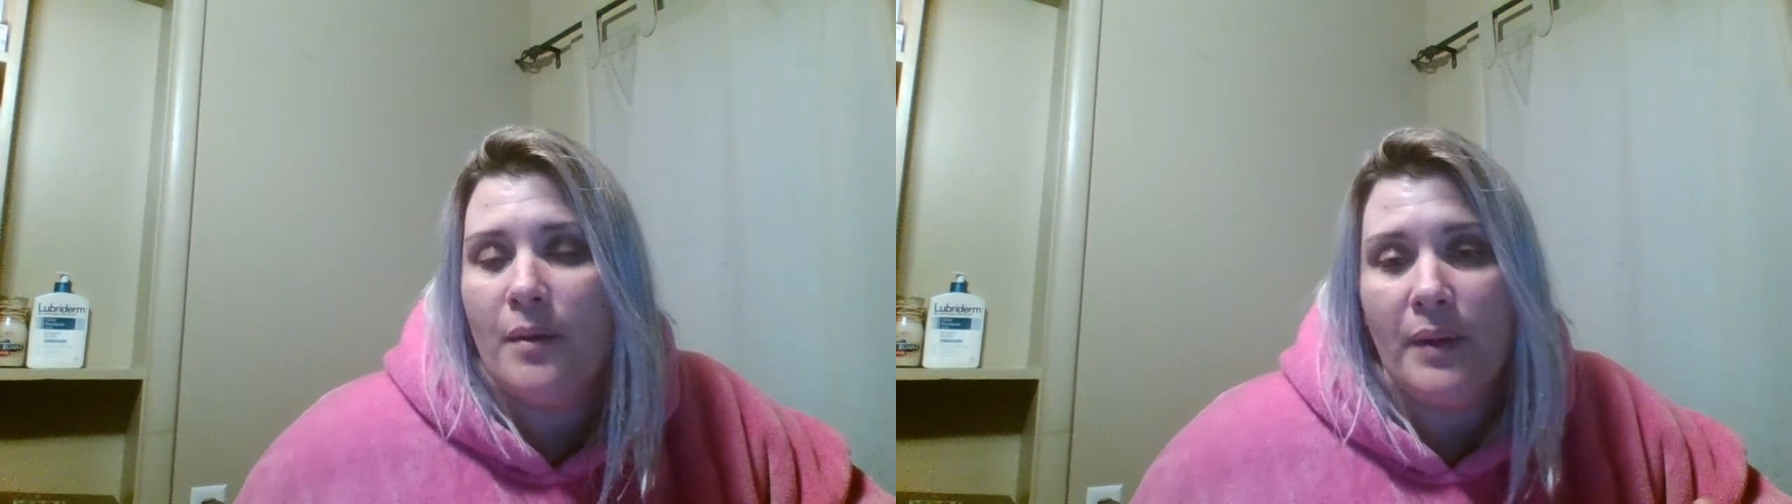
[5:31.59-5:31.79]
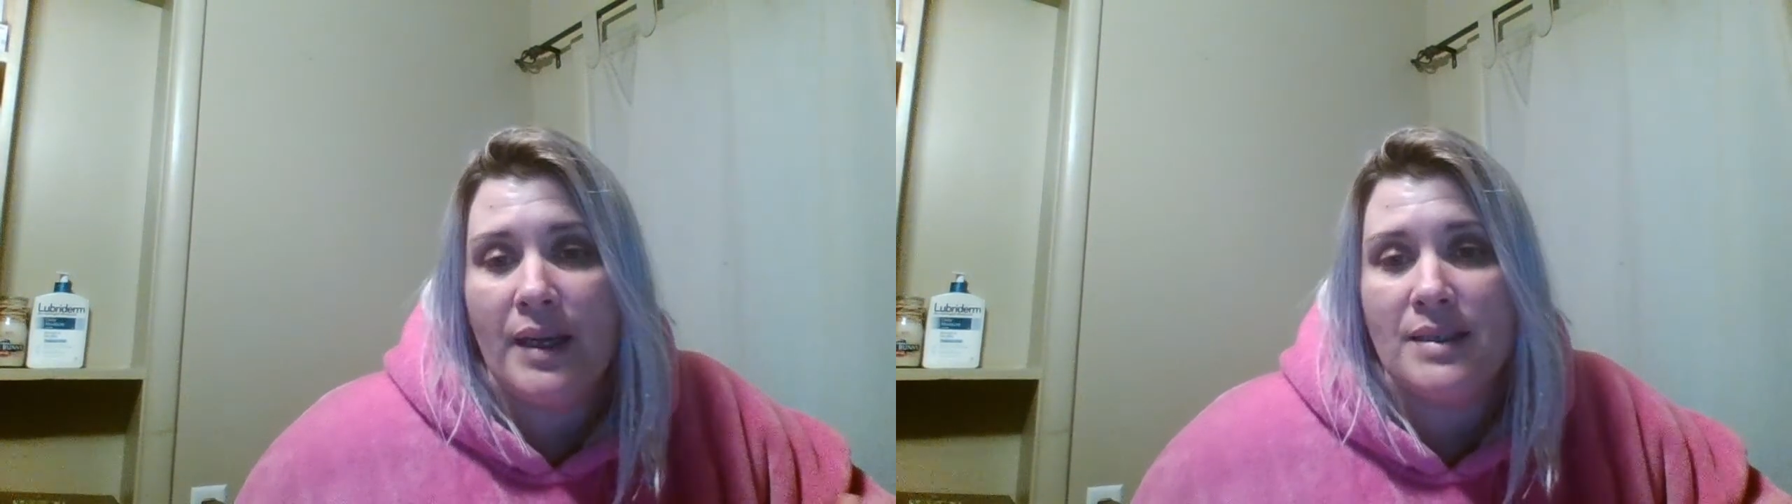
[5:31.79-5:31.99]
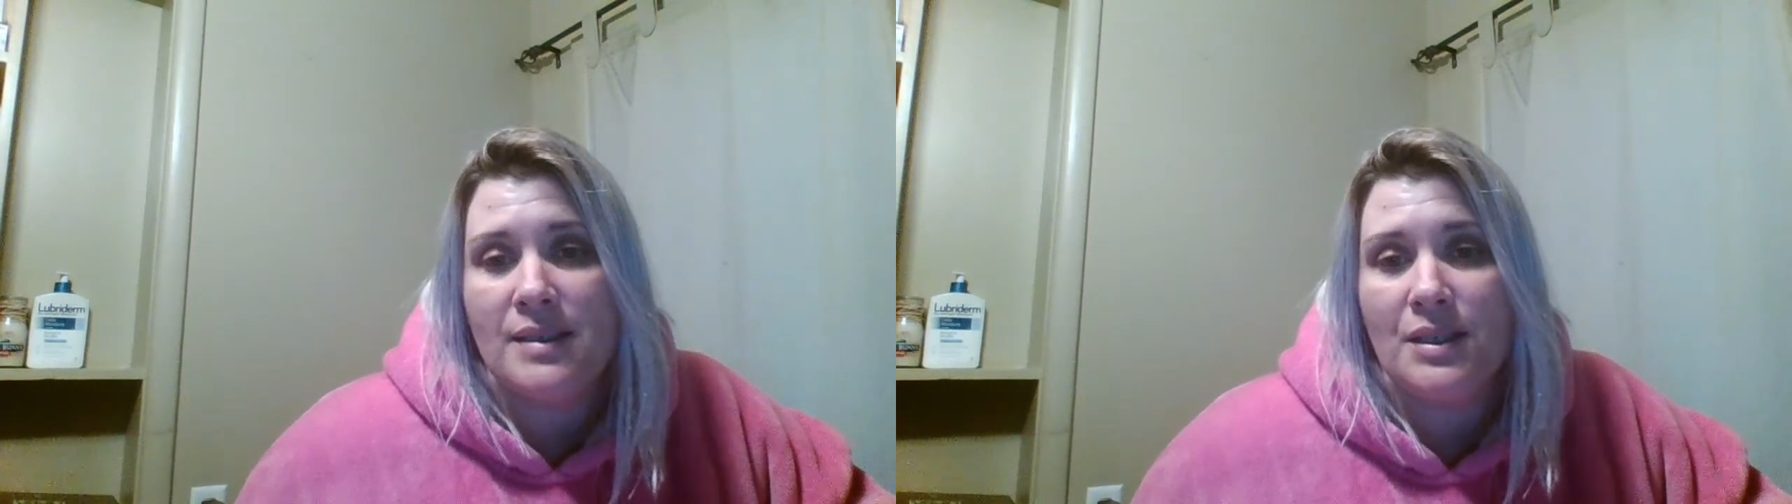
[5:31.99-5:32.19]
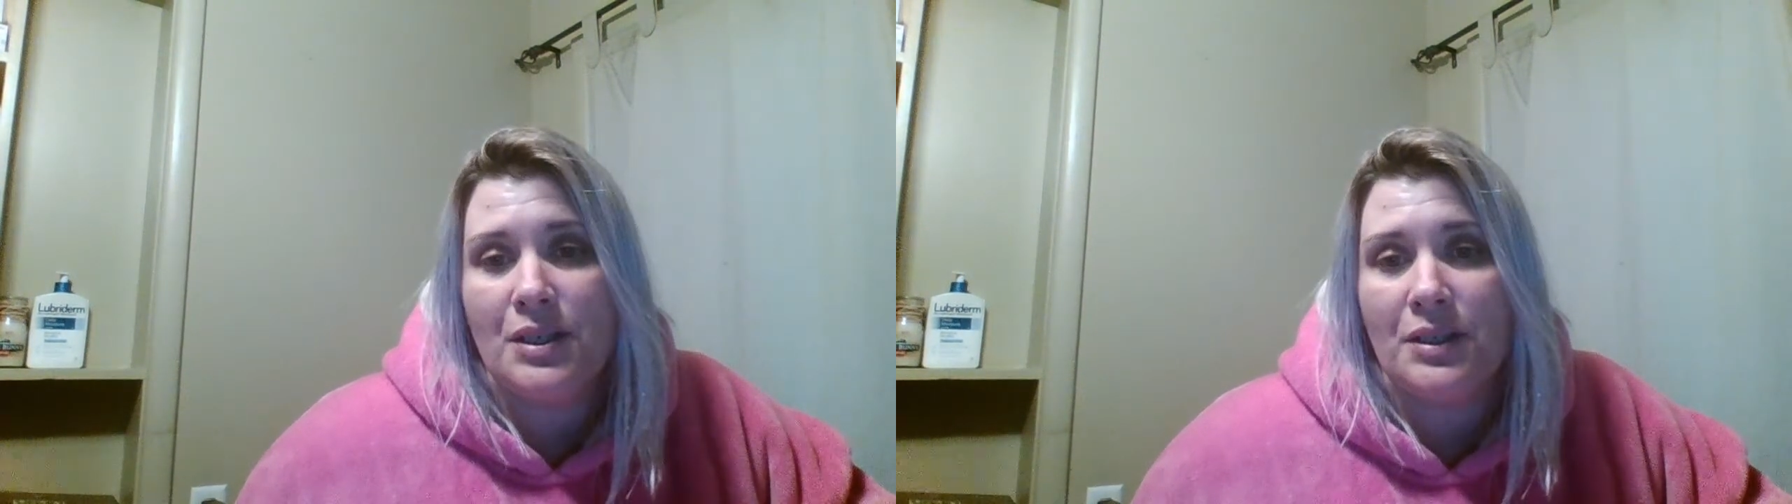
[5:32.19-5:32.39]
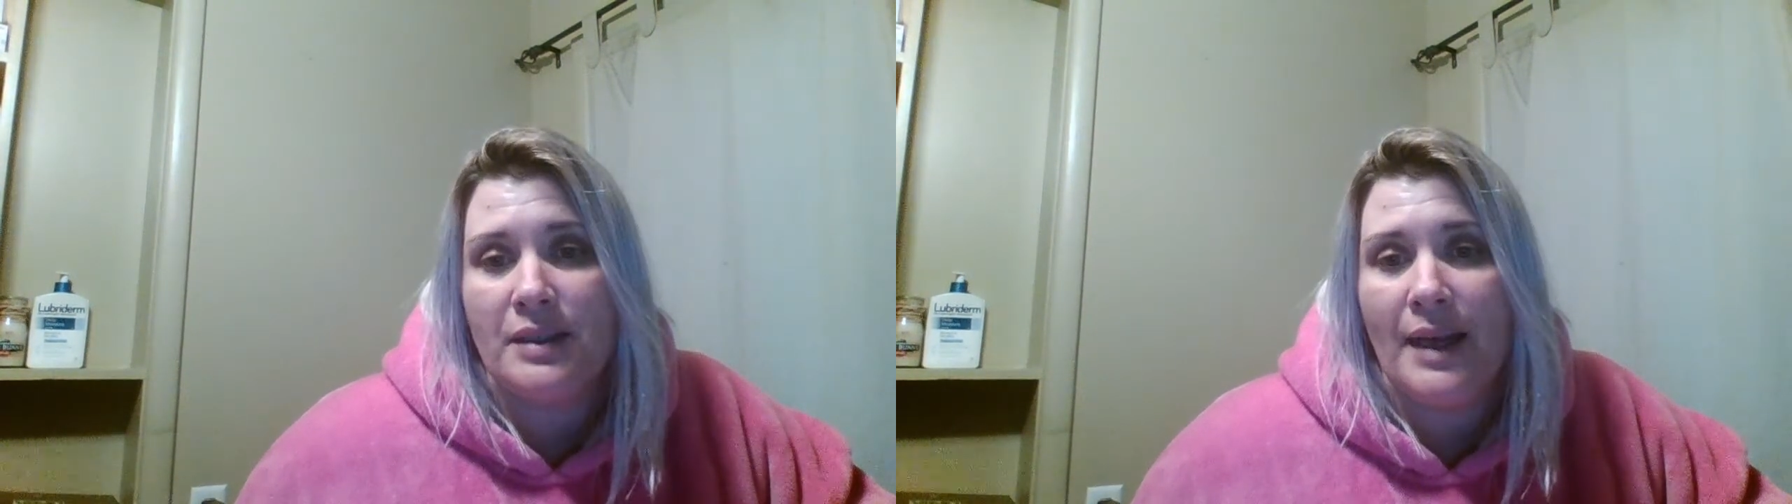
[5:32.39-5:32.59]
because as it
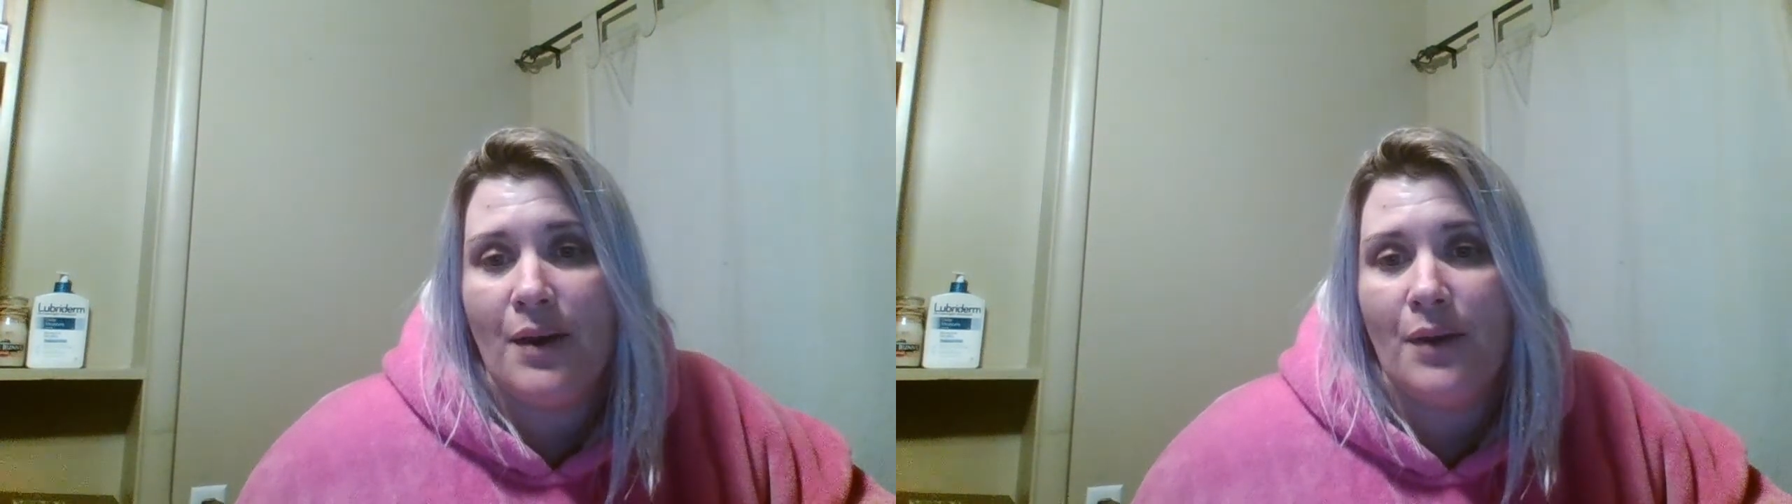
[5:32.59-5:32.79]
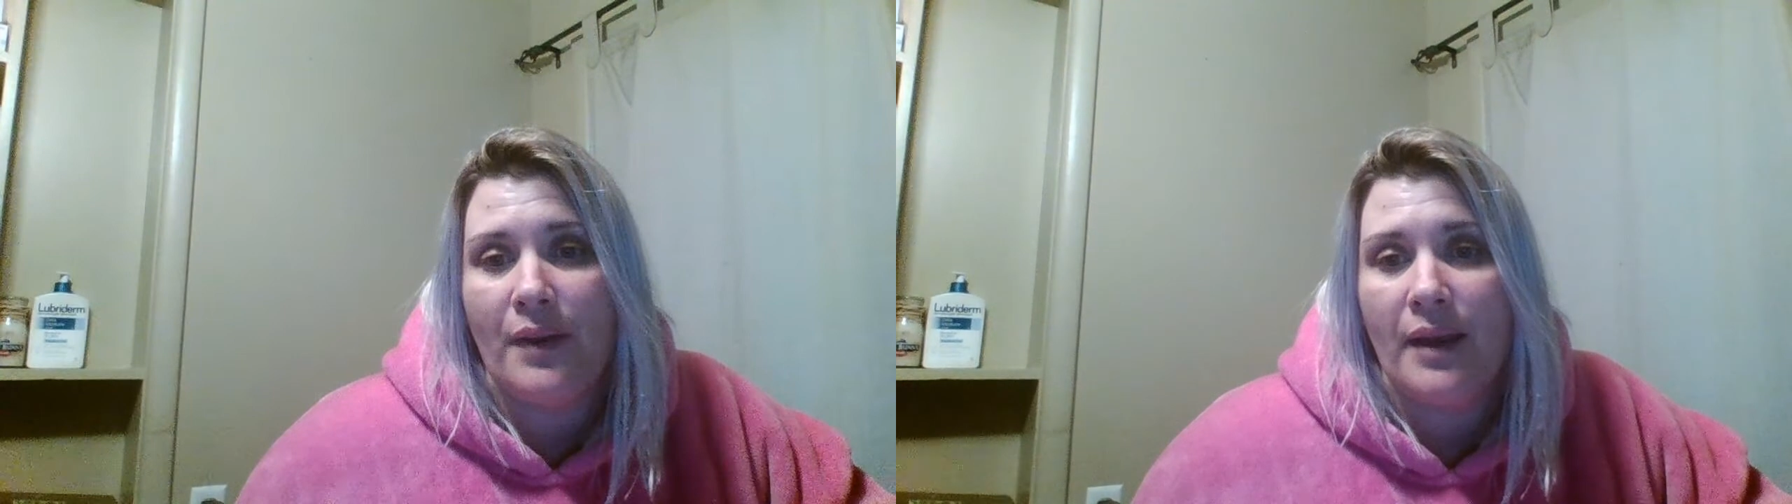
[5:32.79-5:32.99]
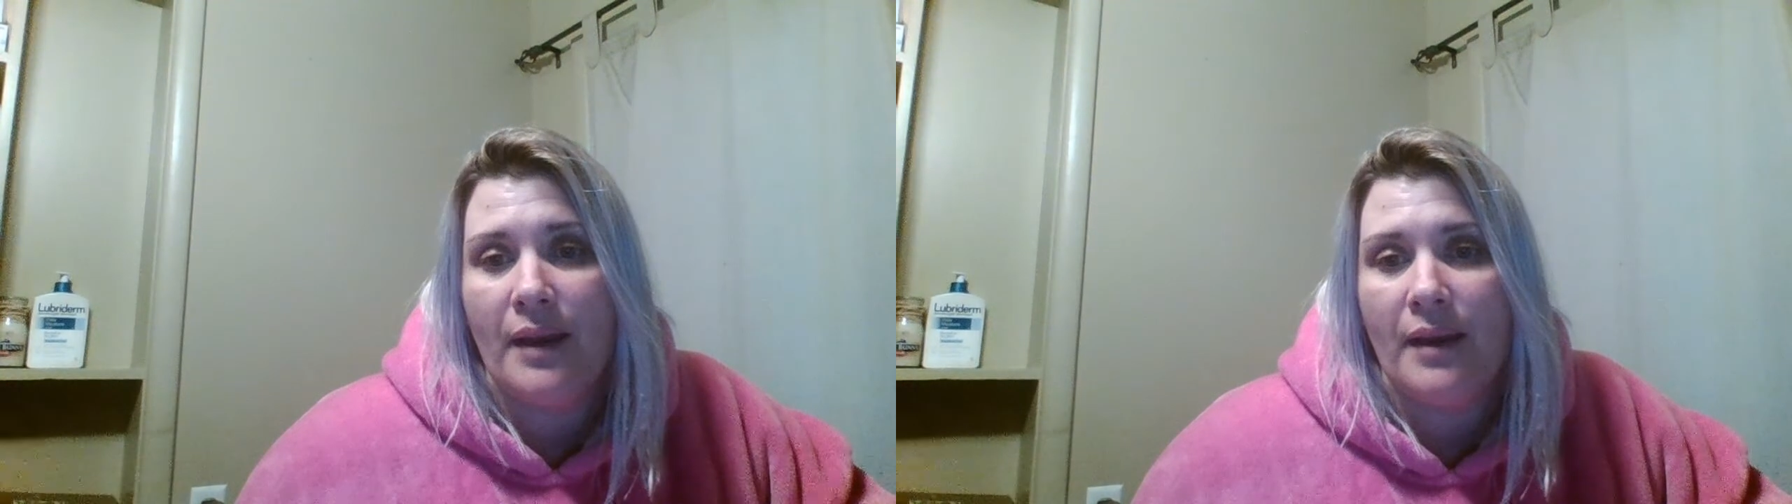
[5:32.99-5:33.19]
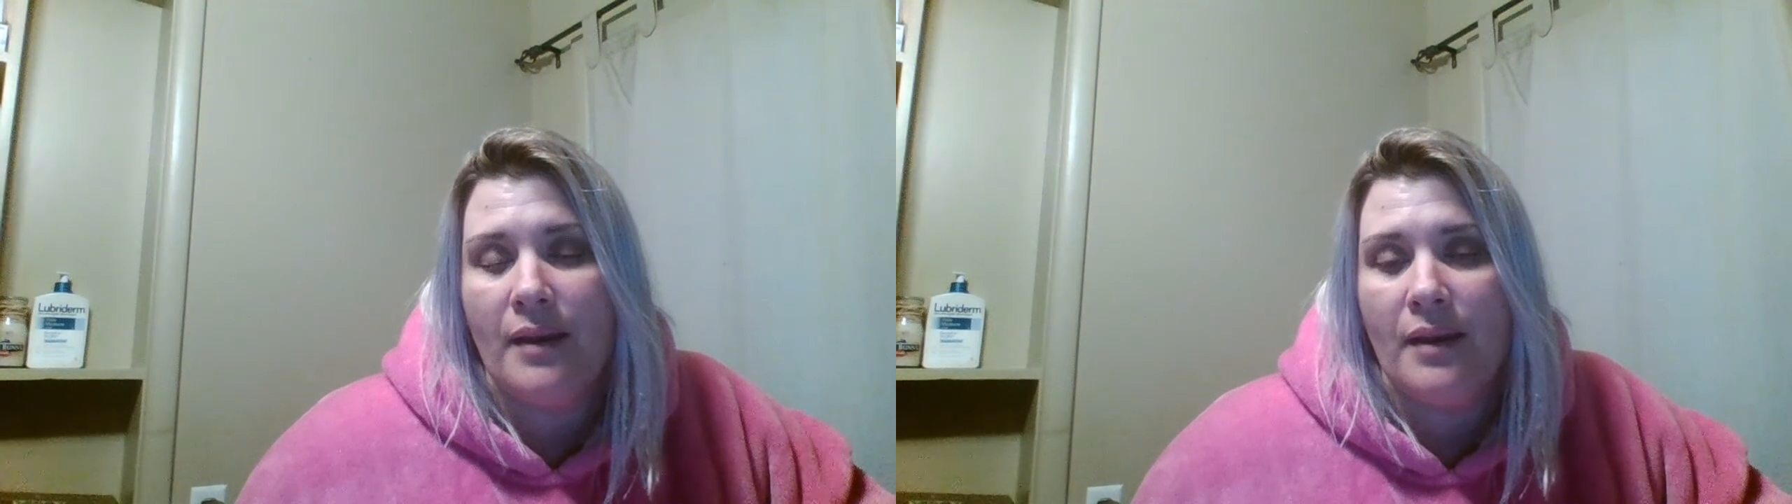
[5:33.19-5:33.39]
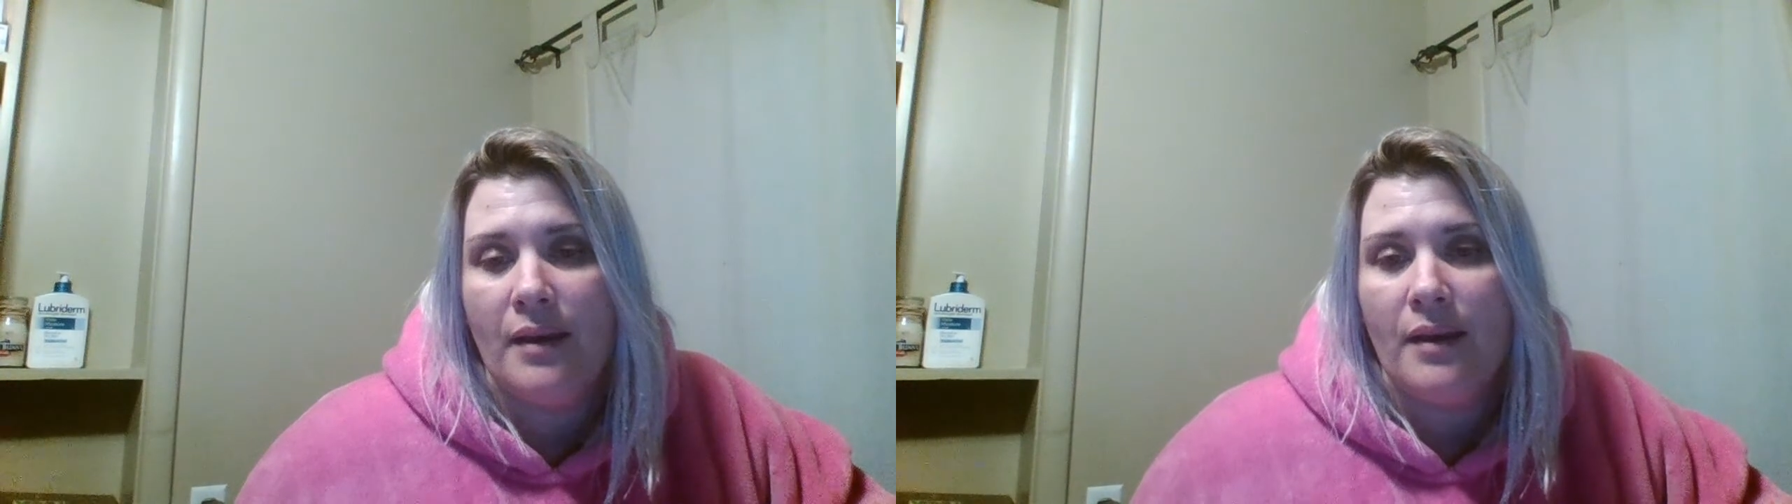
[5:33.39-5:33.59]
turned out, they